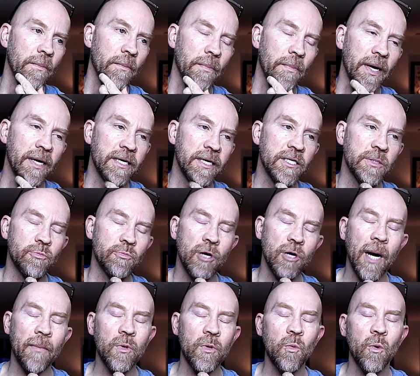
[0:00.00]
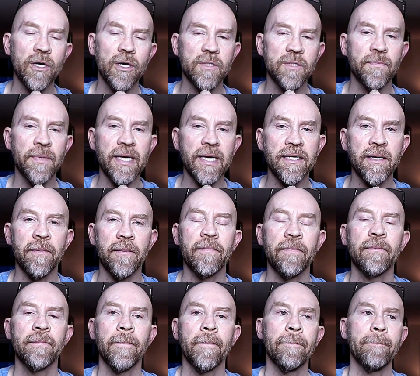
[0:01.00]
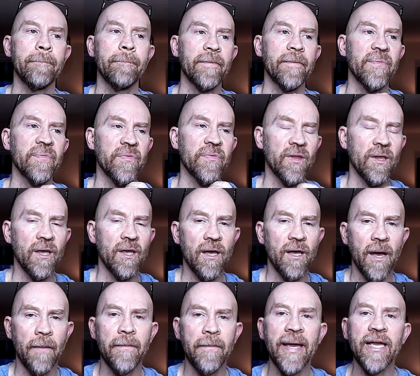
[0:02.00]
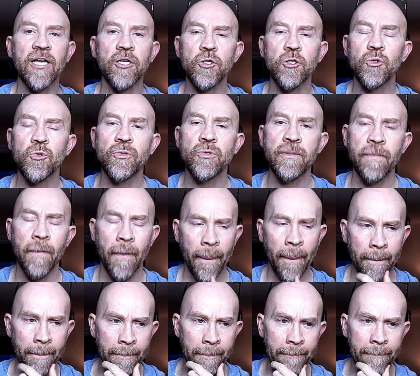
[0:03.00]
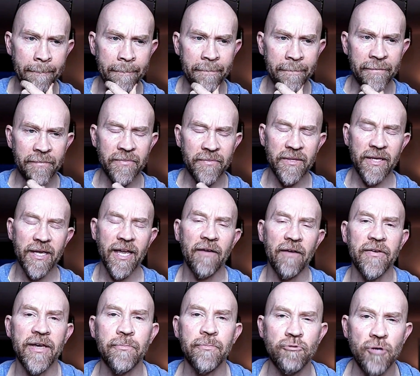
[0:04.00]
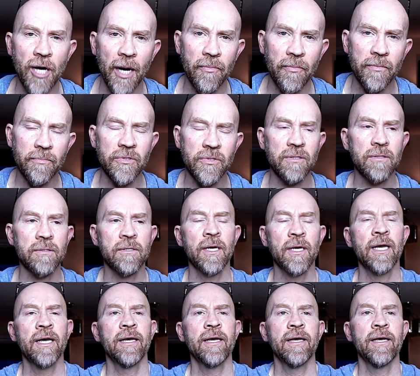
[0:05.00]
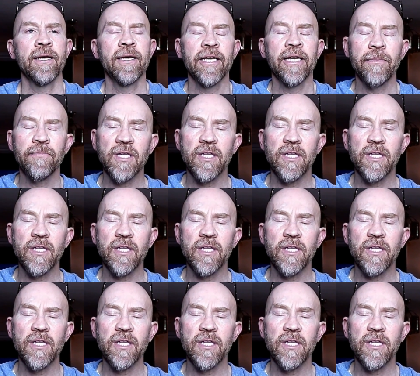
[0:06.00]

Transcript: but his problem was being a Mainecoon. They have hip problems, hip